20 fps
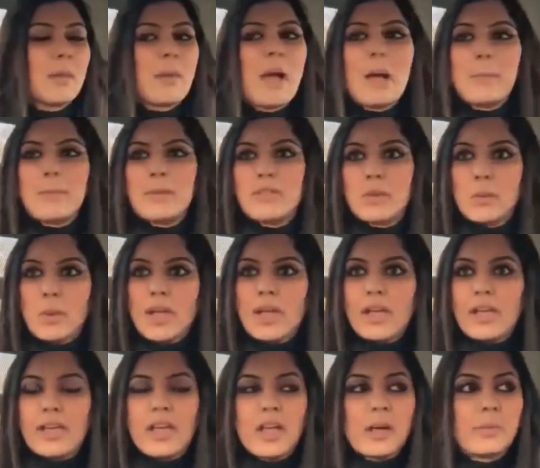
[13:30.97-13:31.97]
I'm happy the way
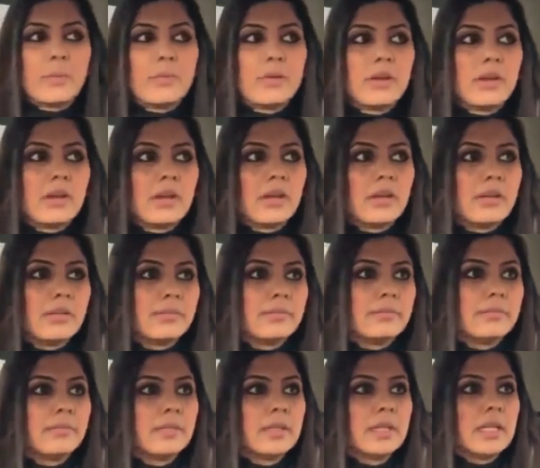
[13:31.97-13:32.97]
I am.
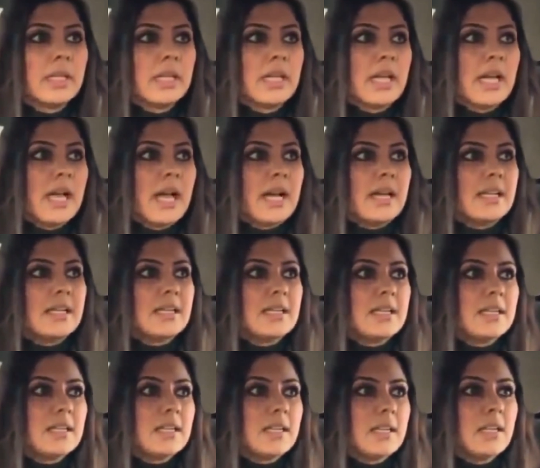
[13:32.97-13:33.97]
Um,
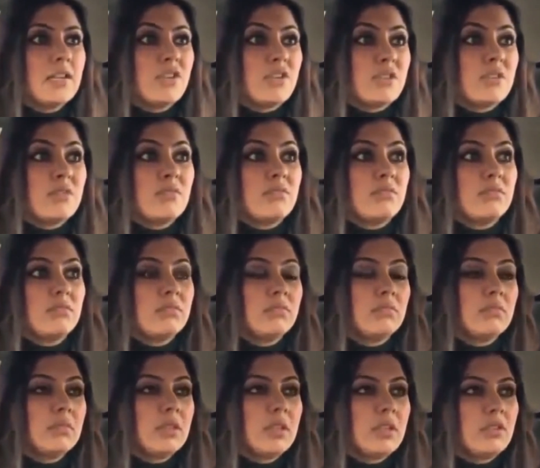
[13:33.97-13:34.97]
and it doesn't
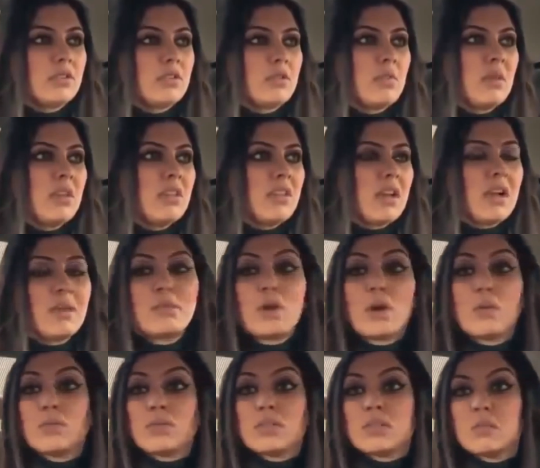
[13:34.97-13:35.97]
it doesn't mean that I'm
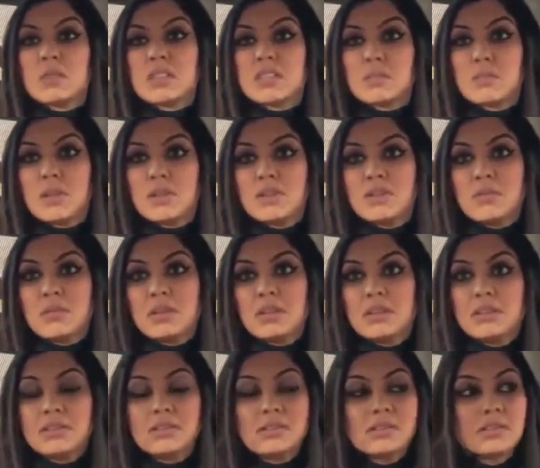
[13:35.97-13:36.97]
not a Muslim because I'm not doing
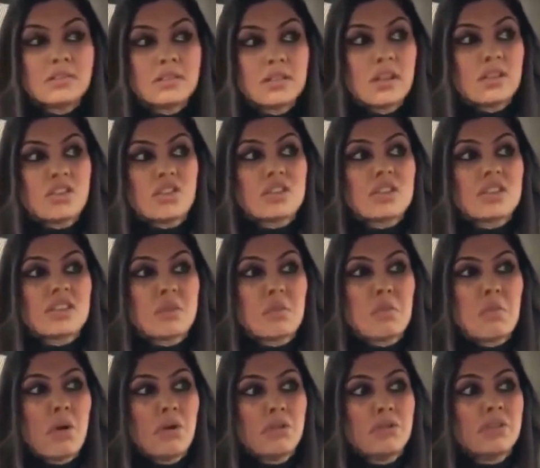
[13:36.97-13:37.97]
it, and just because
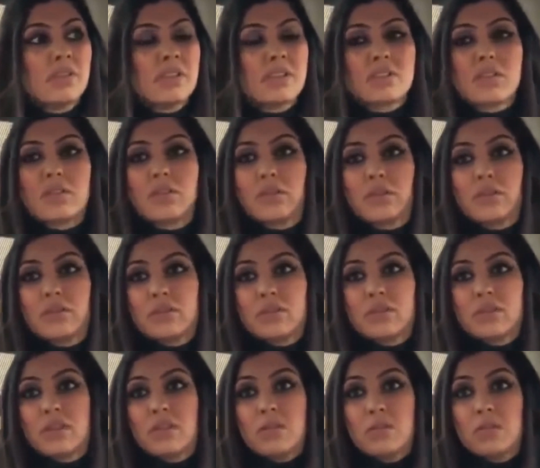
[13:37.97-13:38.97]
I'm modern, that's got nothing
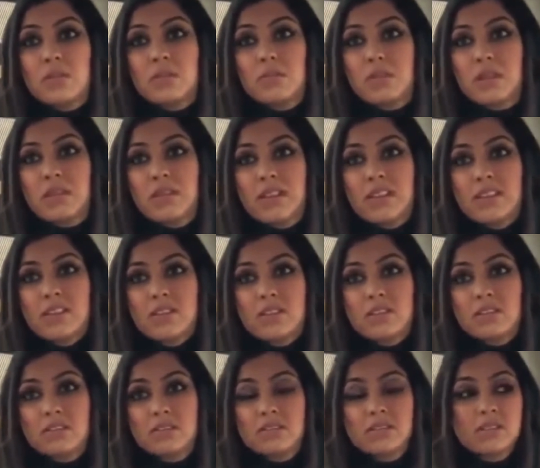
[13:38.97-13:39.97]
to do with my
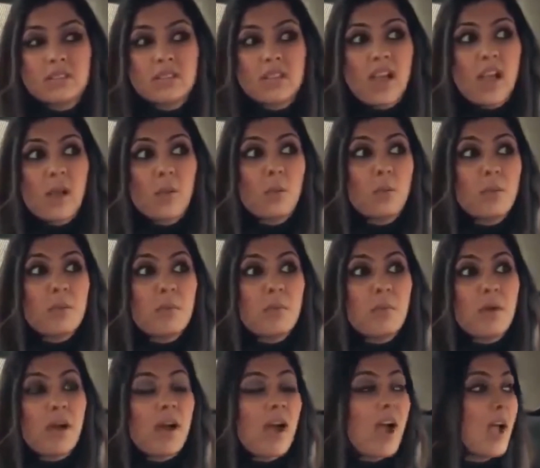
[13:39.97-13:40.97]
religion. I will be
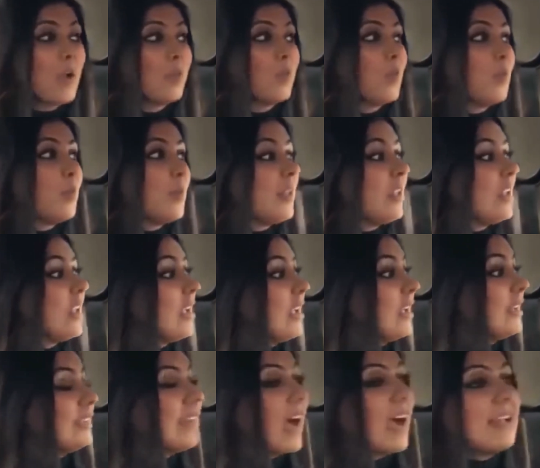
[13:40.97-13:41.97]
I will be
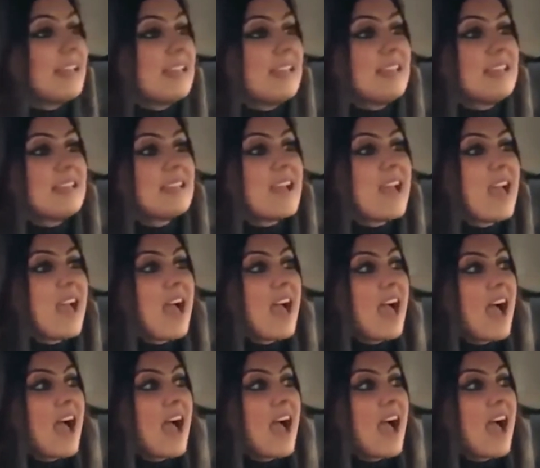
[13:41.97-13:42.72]
dying.